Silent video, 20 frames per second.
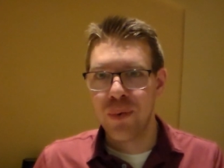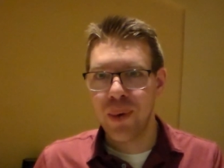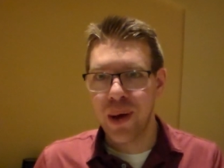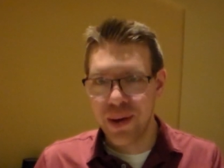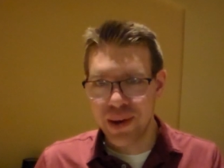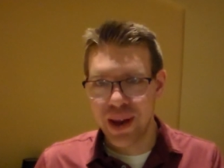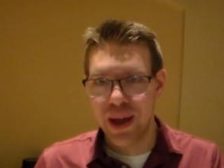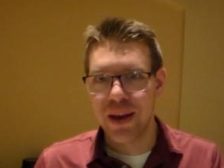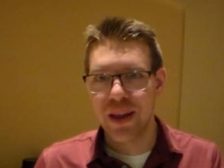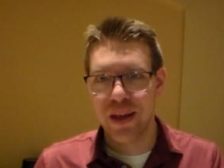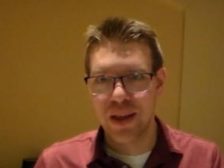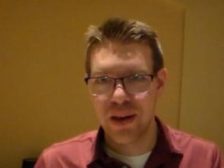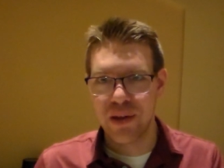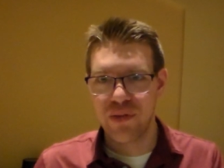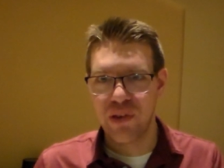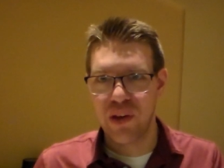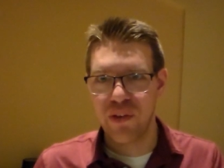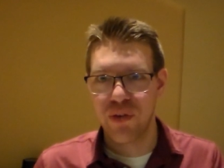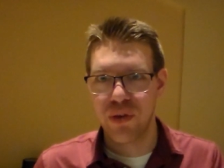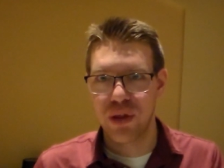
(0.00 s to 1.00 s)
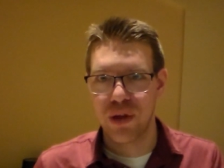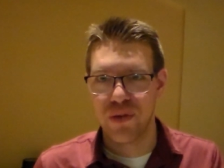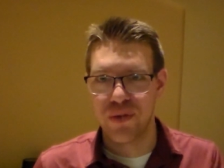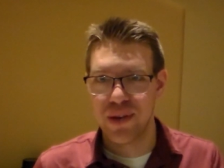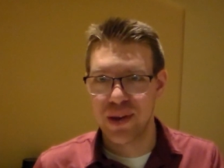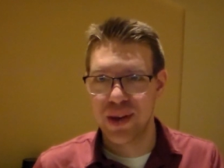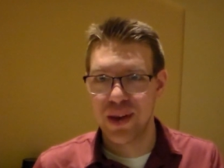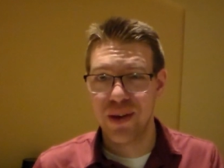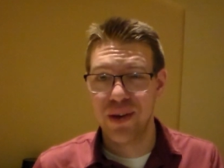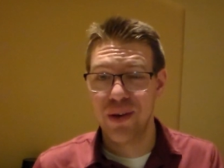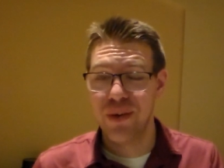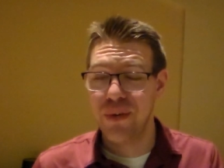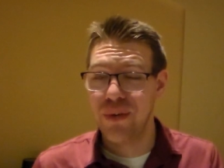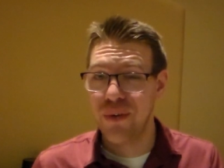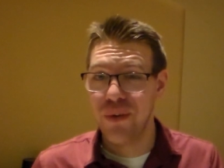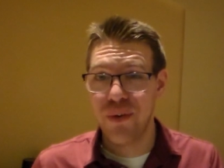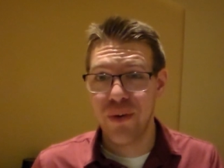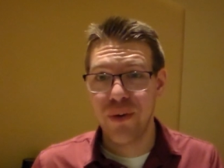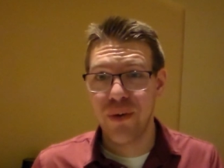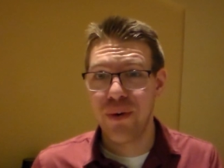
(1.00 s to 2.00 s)
Well done, good and faithful servant
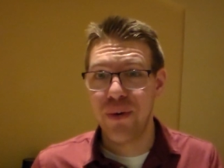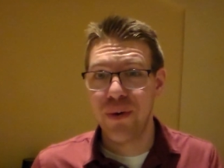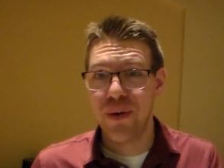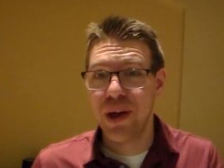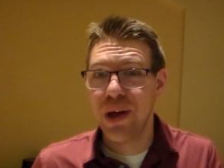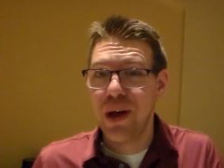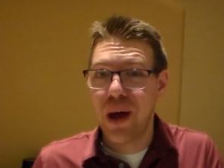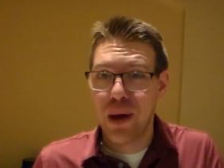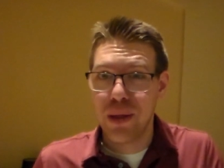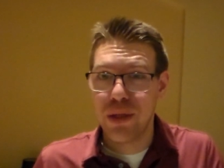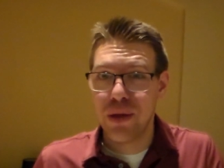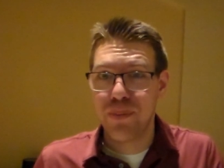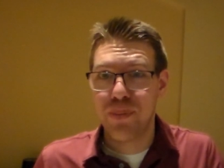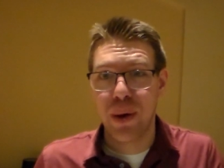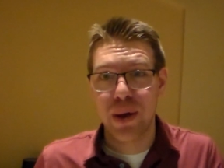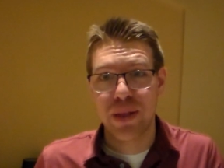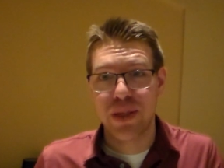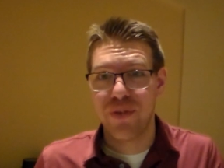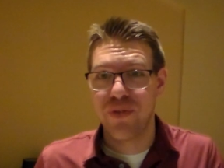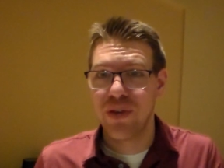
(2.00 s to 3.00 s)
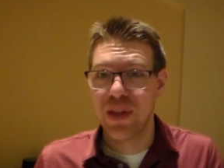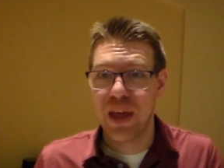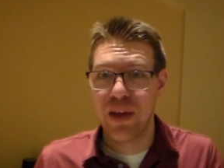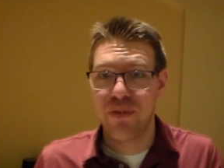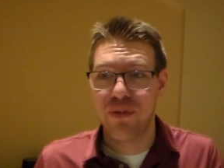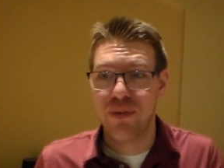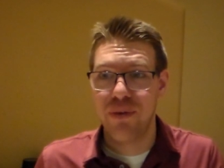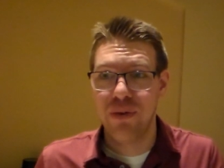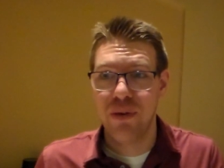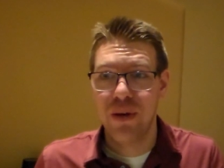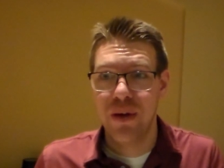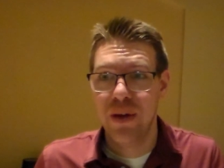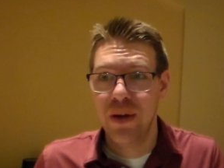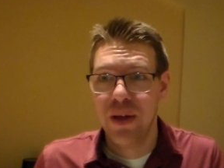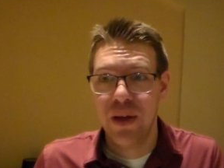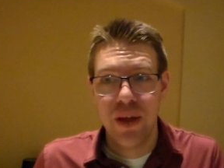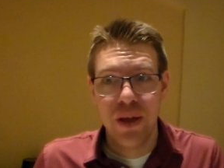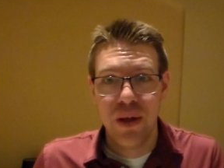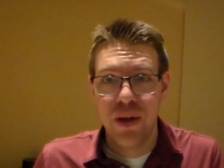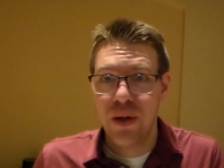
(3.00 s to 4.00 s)
or are there parts of your life
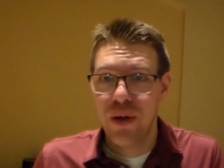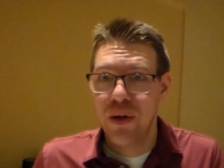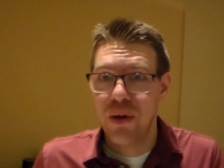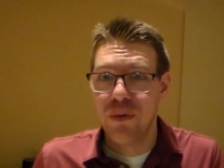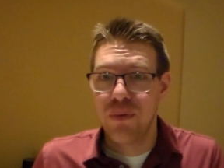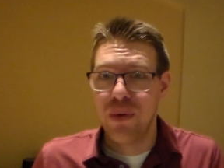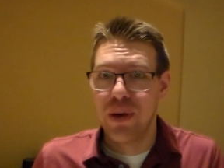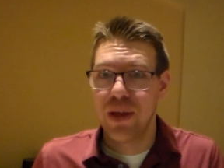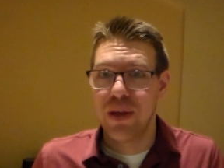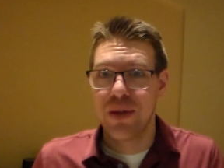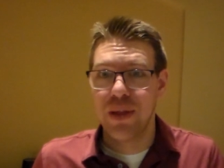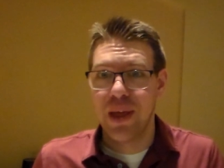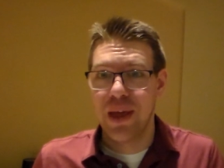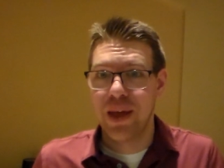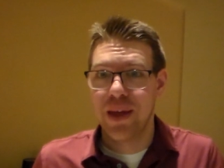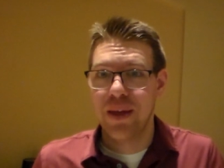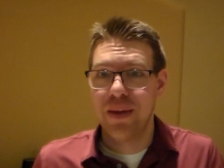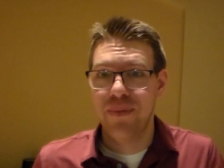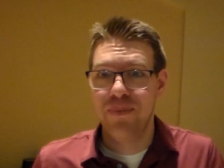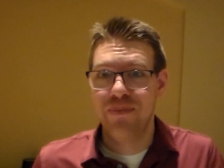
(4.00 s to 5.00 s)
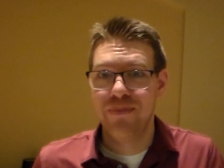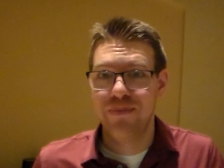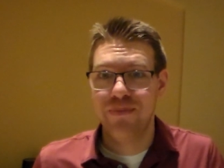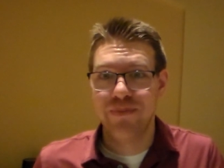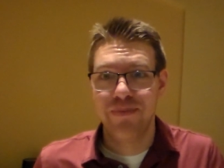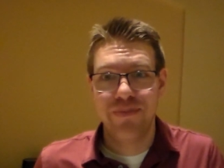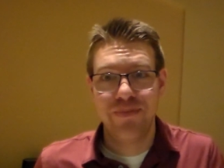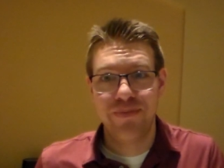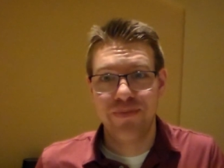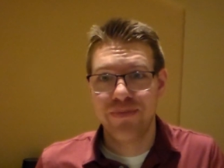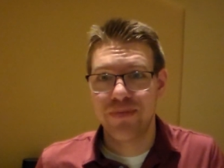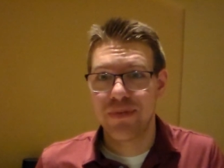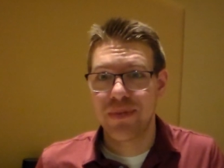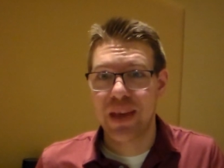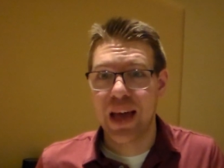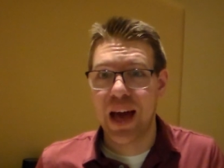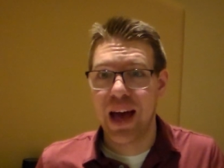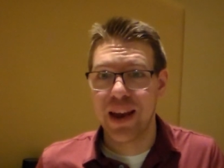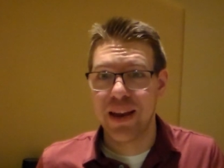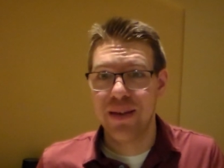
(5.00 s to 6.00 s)
where you're like,
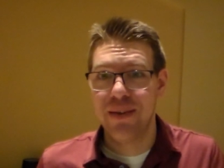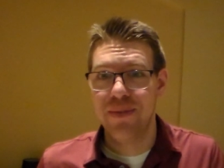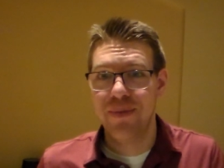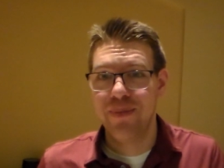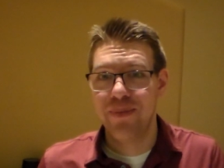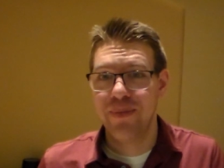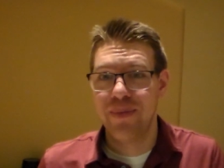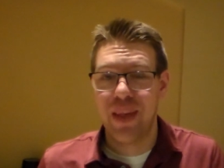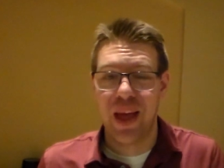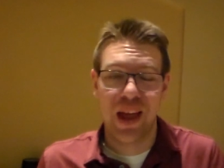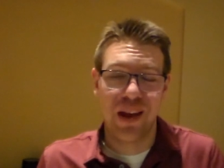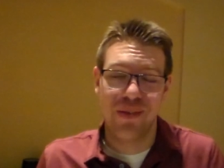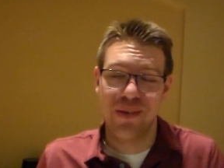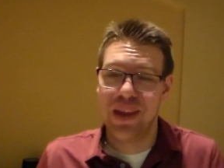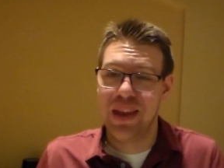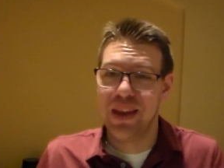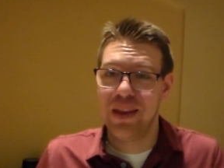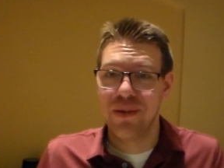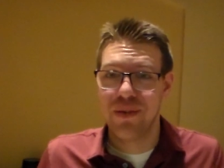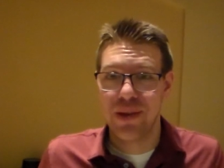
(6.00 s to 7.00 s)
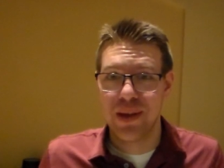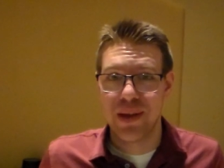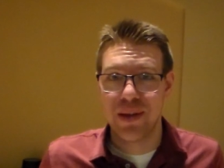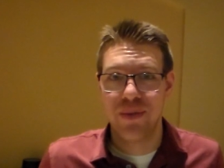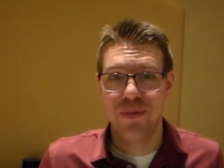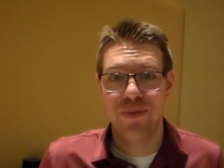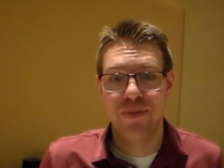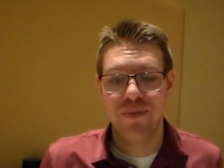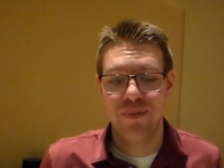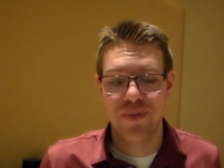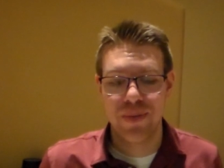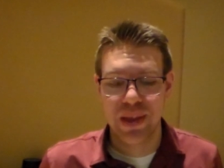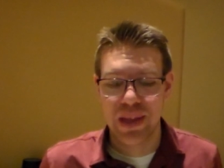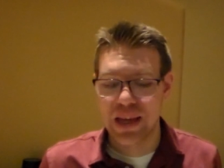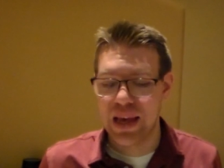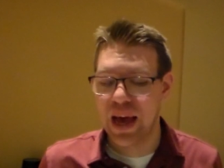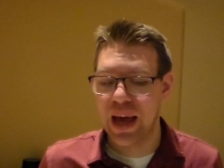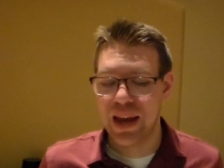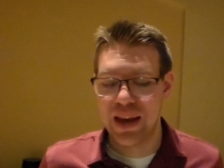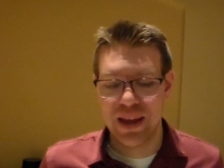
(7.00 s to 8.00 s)
God, I don't need you in it.
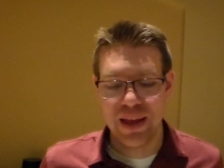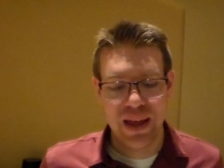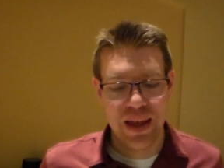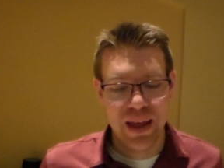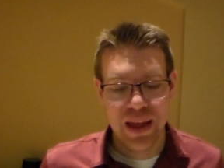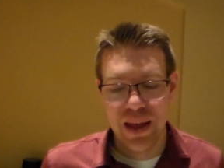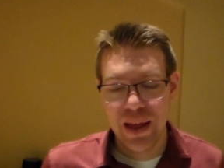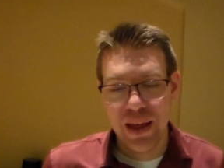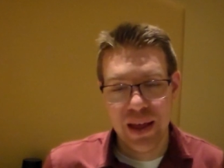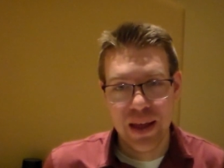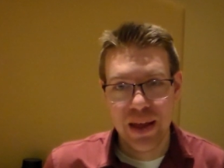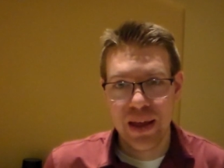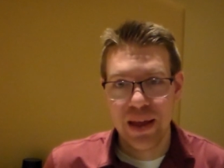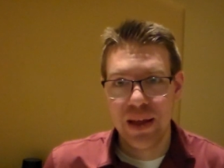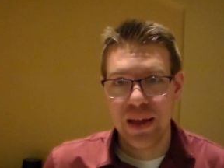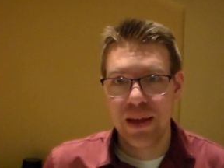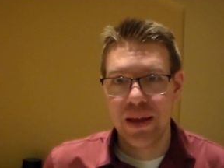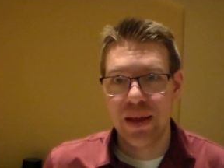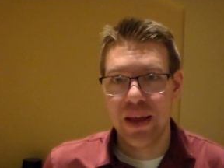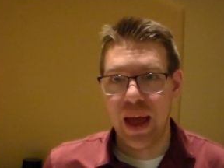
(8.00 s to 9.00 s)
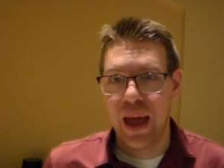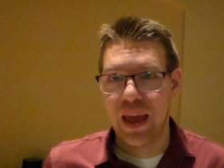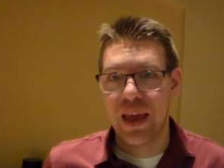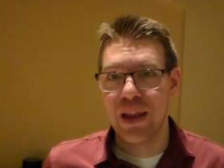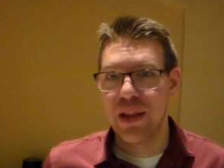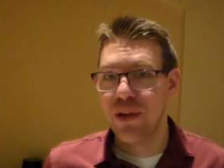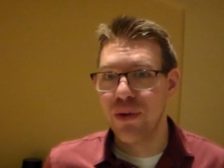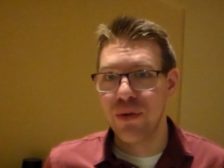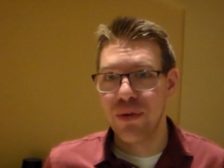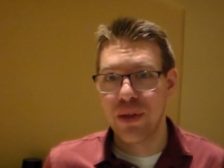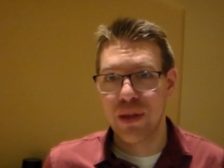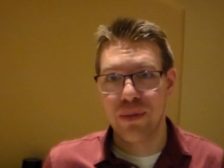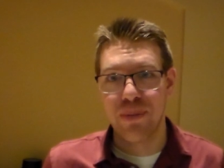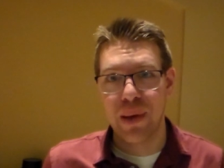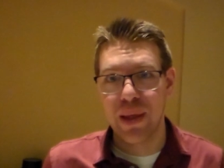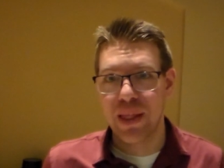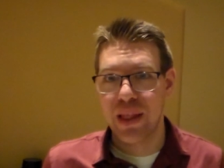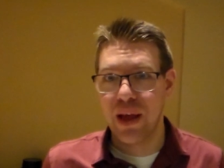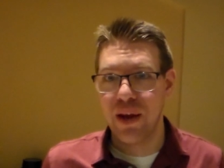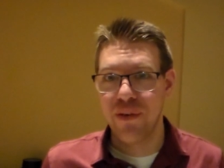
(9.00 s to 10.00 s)
God, I can do
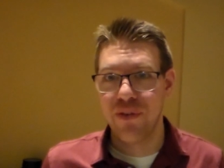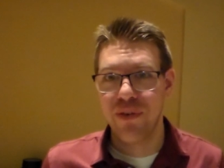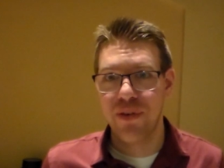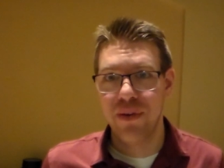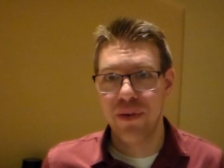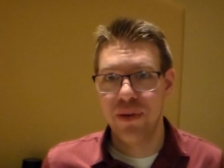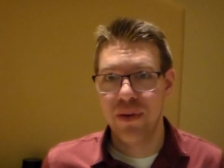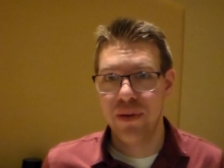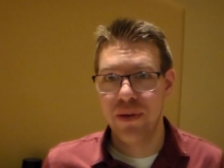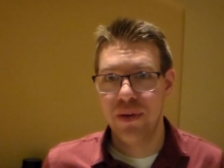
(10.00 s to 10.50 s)
this myself.